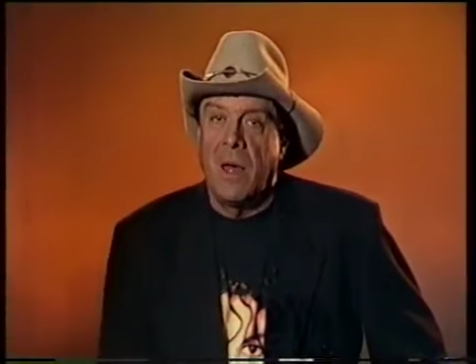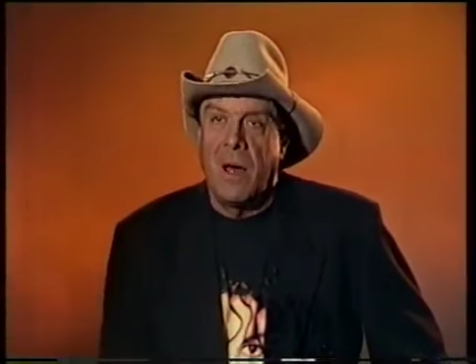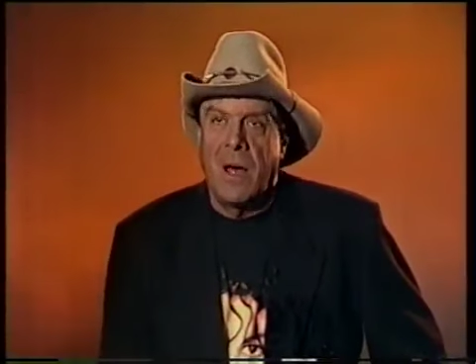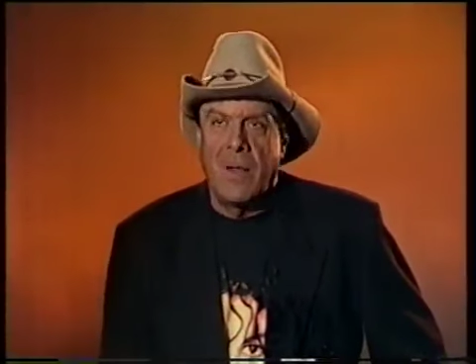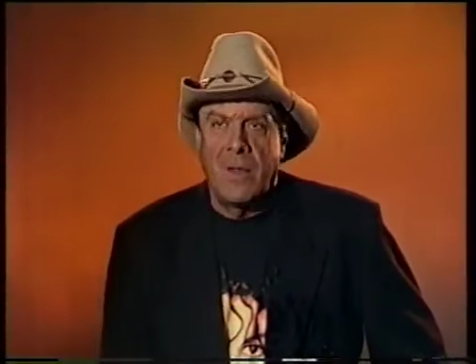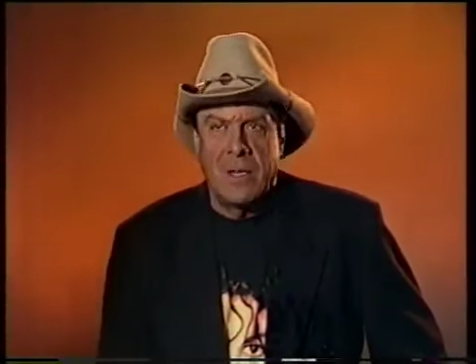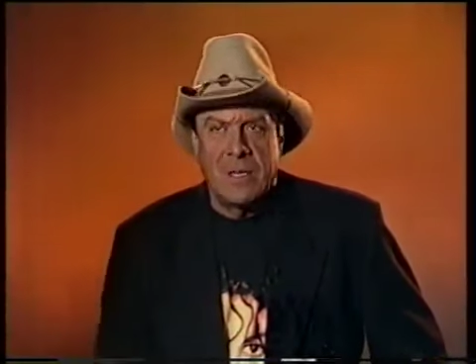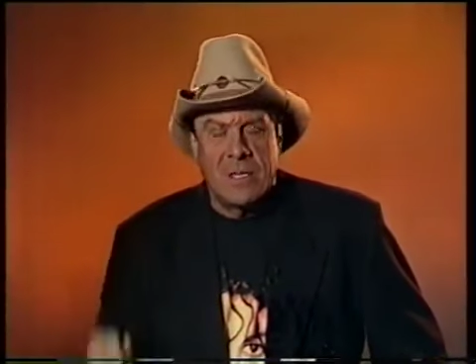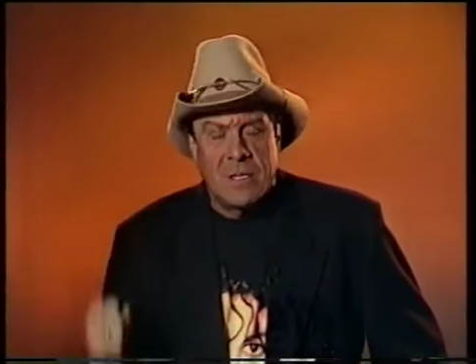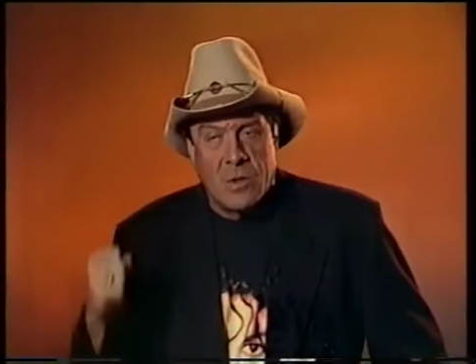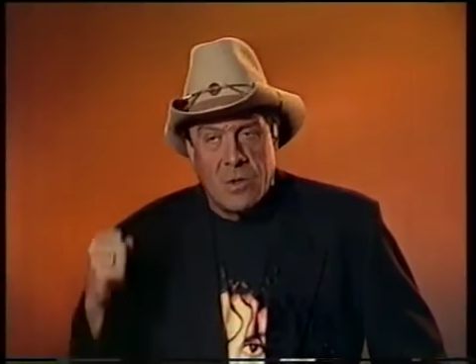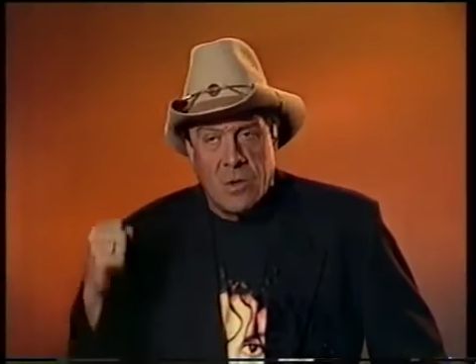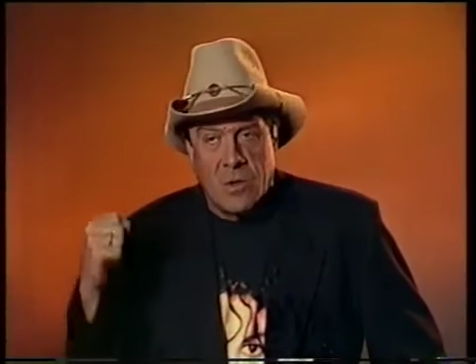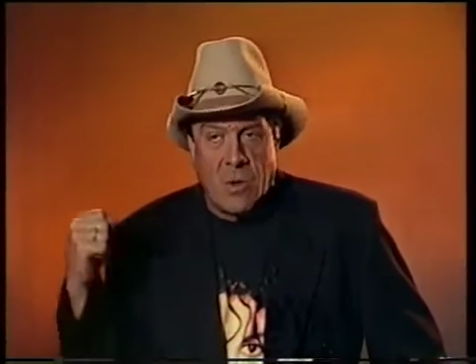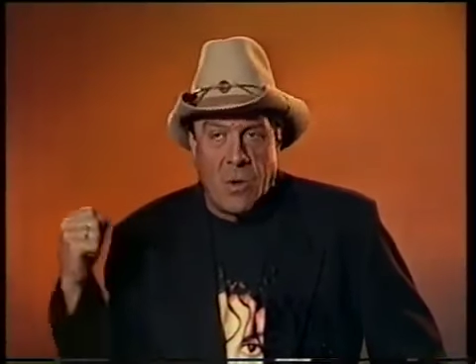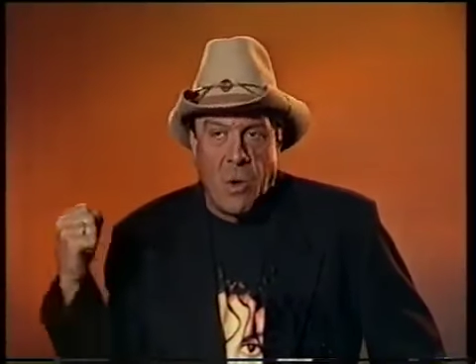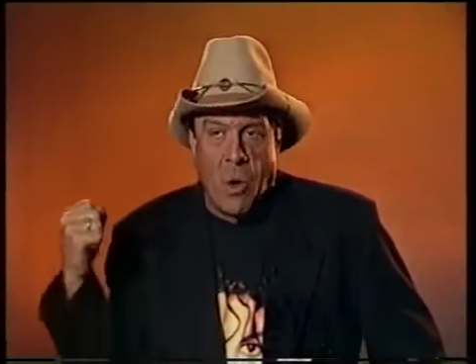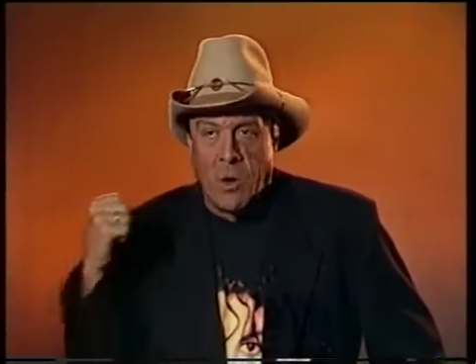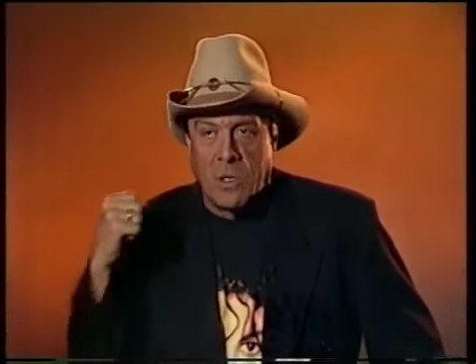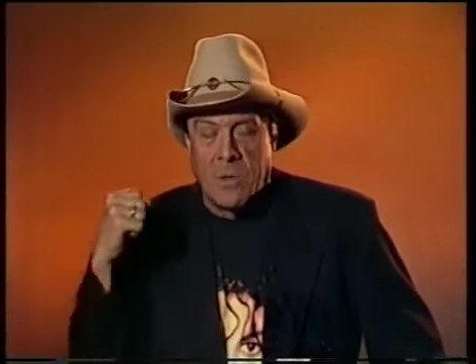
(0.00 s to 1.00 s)
I had this
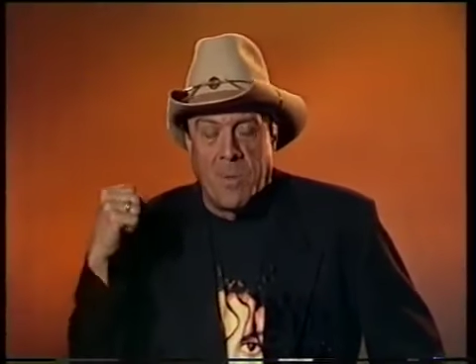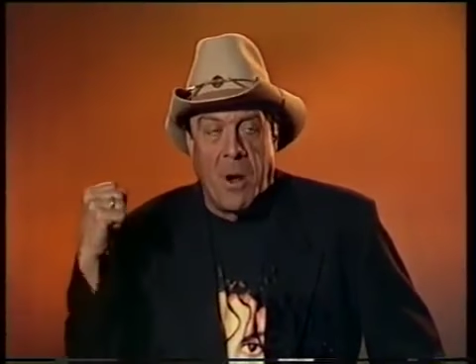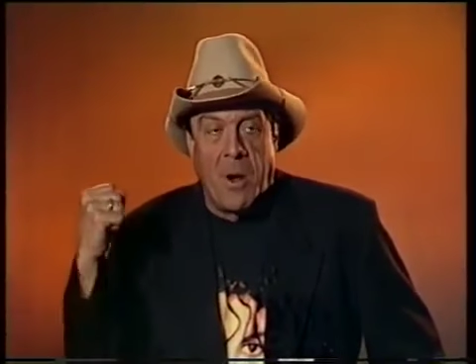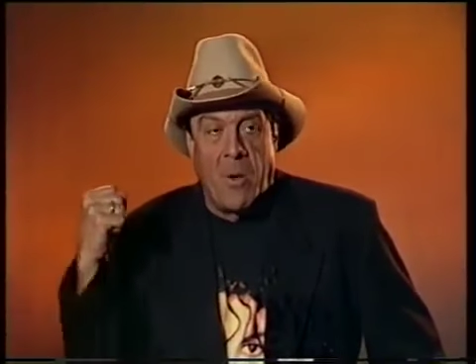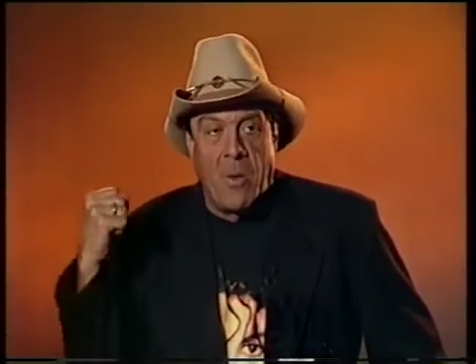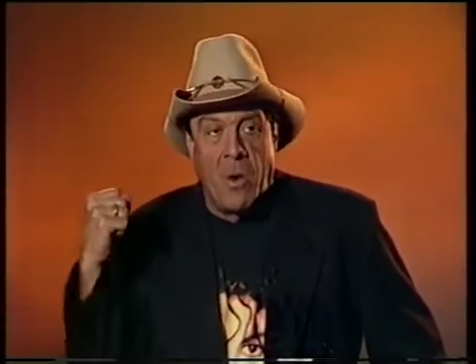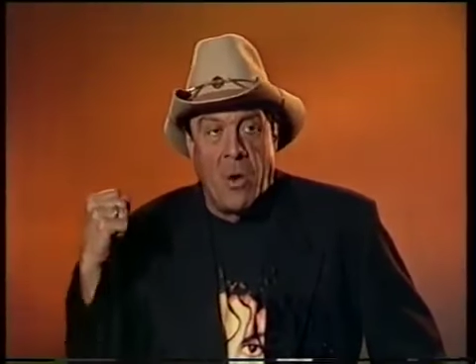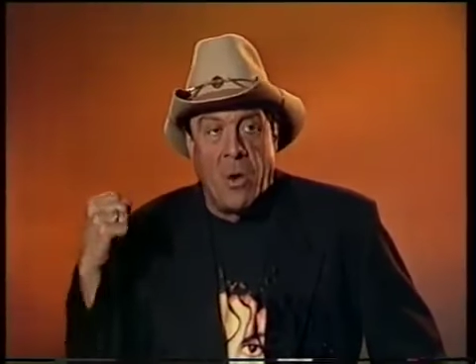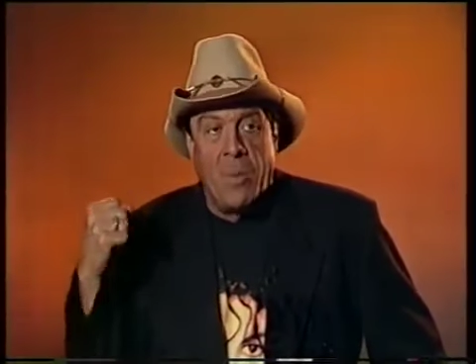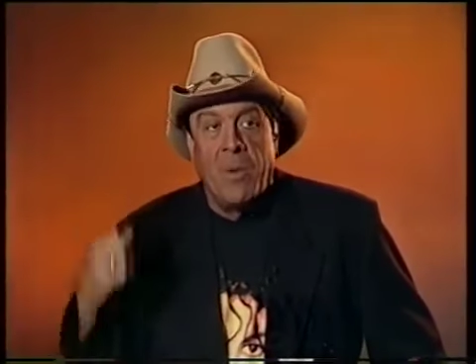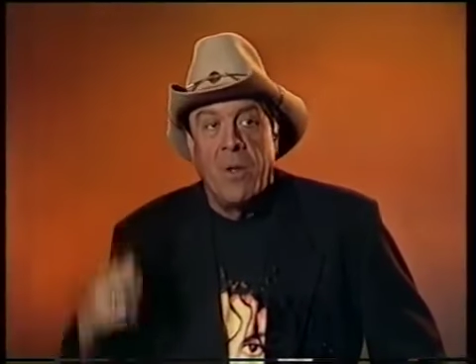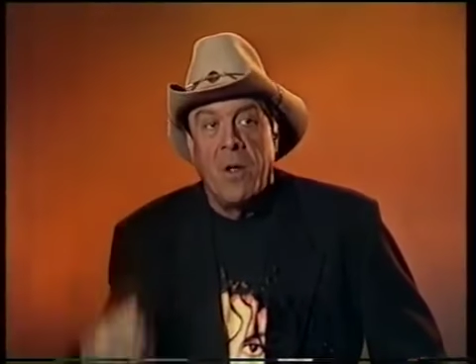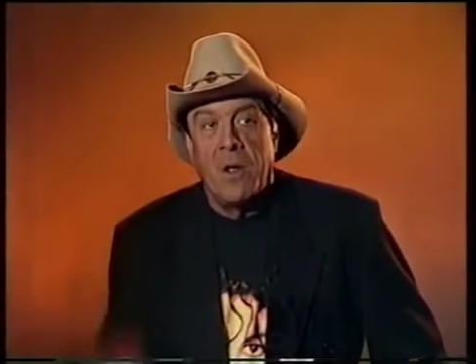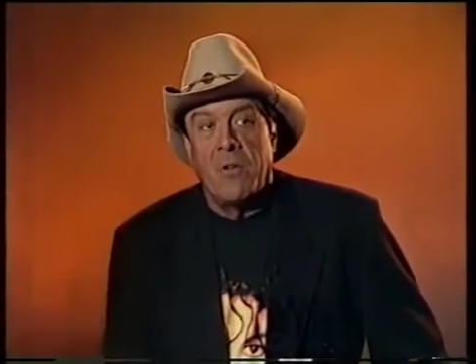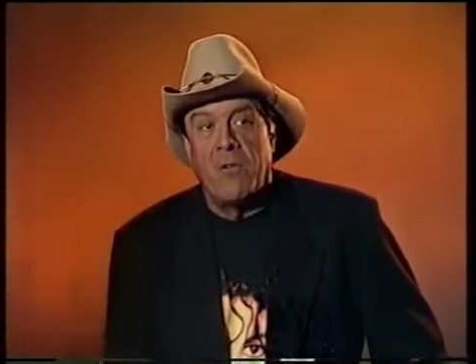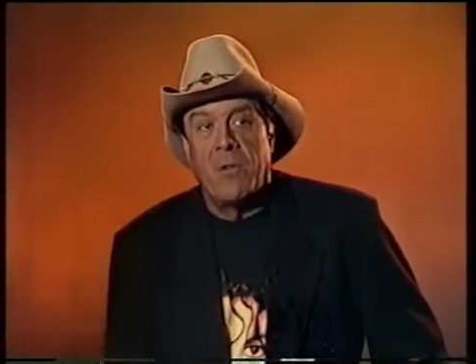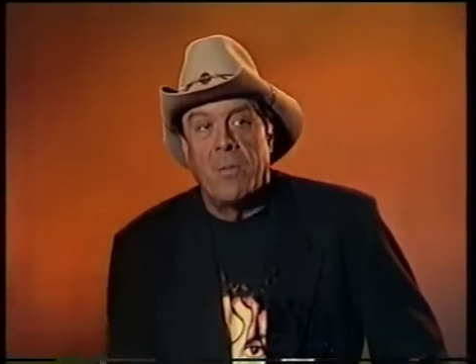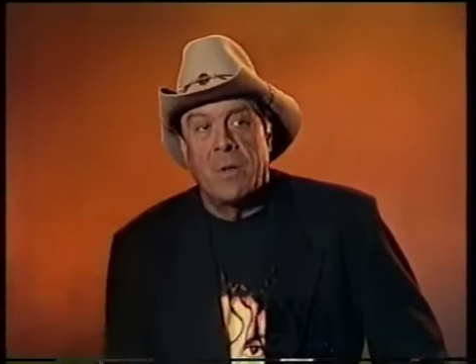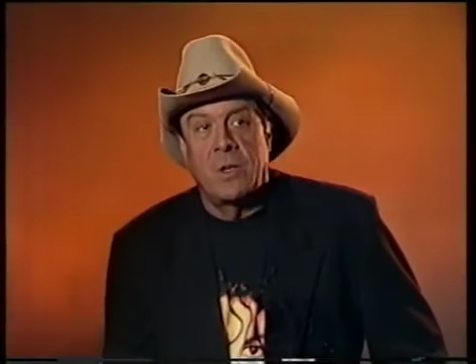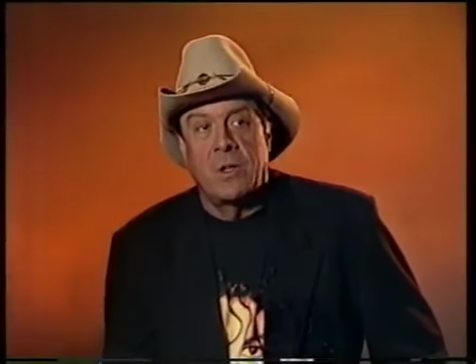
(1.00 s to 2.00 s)
call to my room
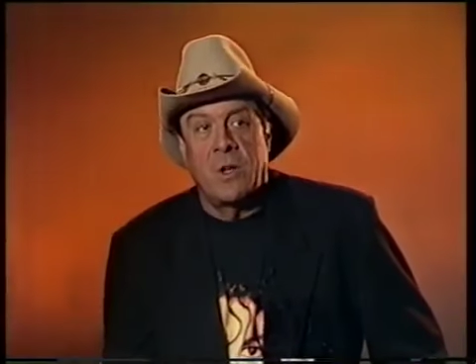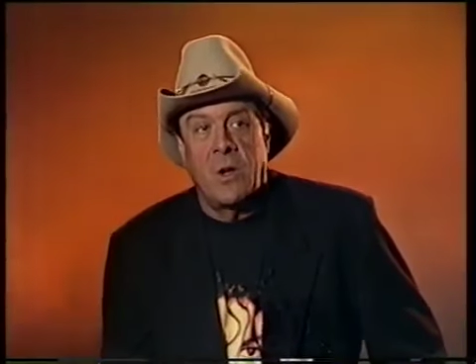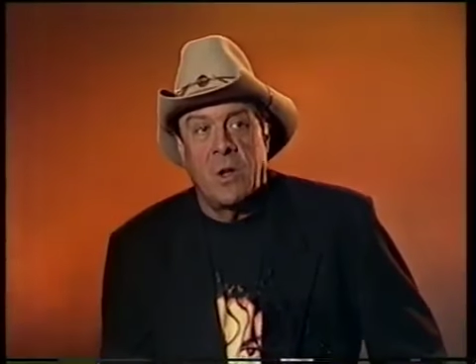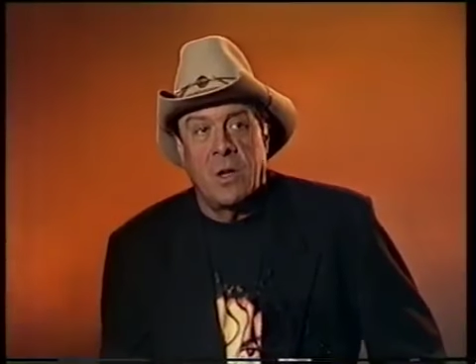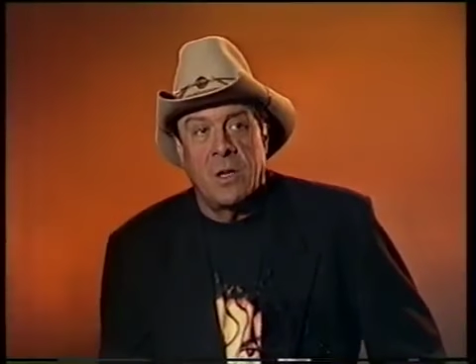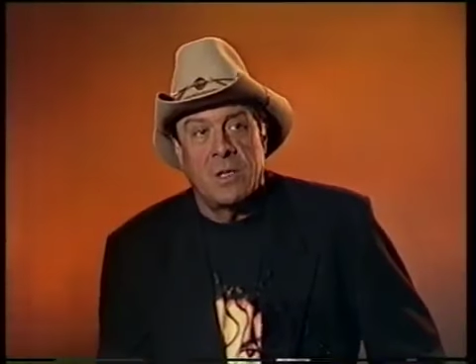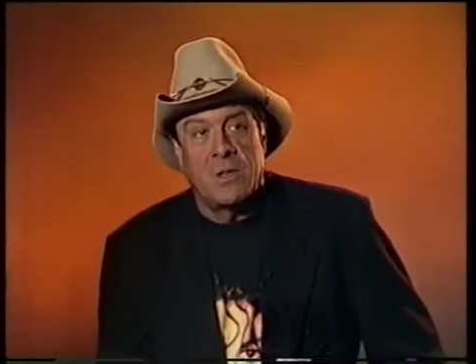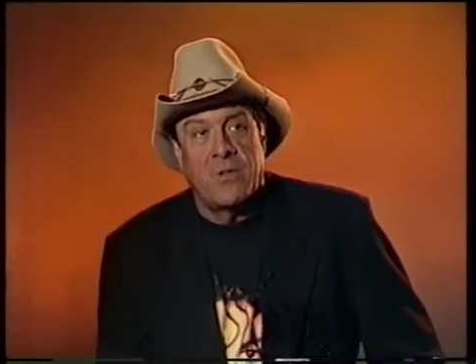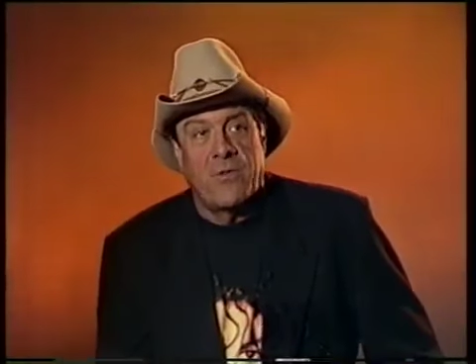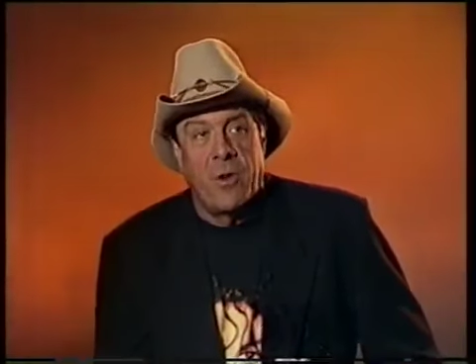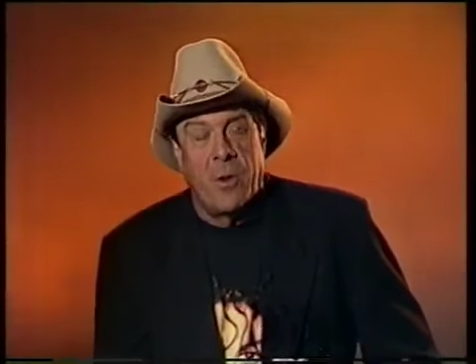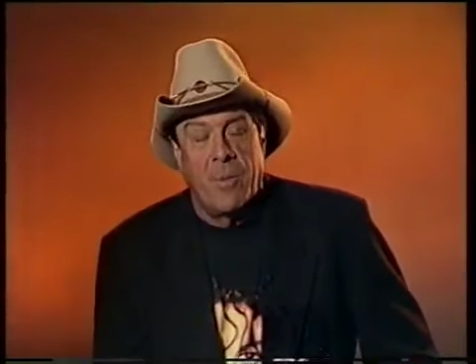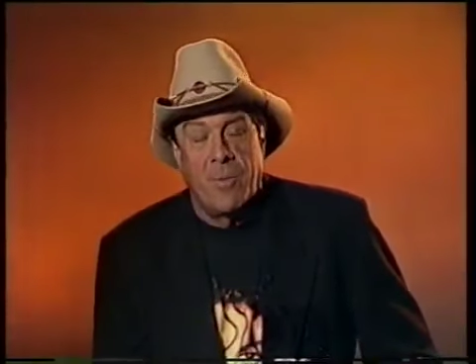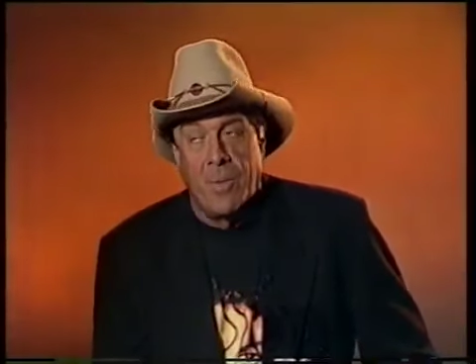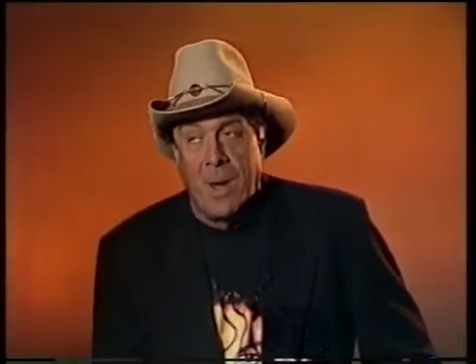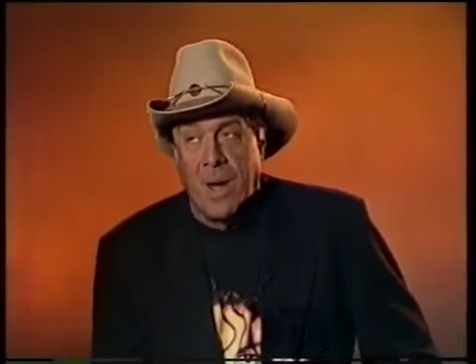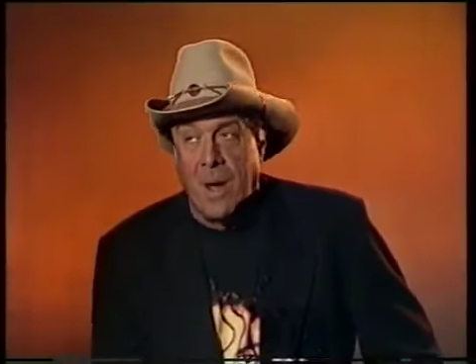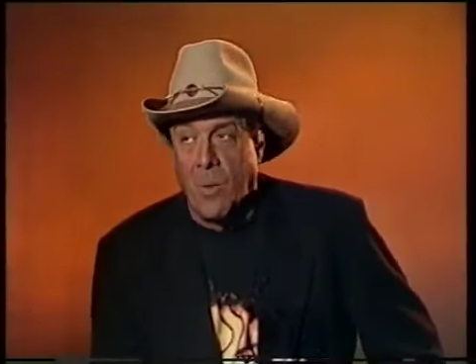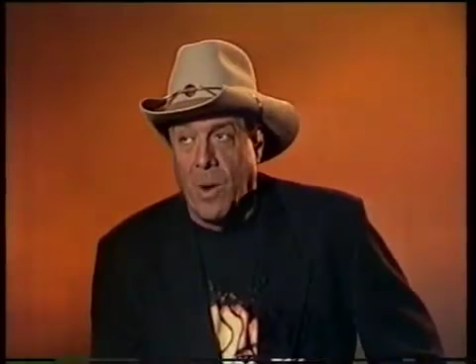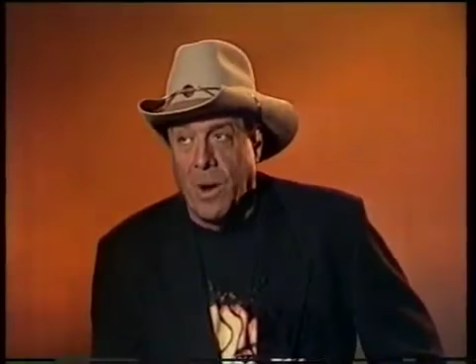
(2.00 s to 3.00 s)
from a journalist from uh,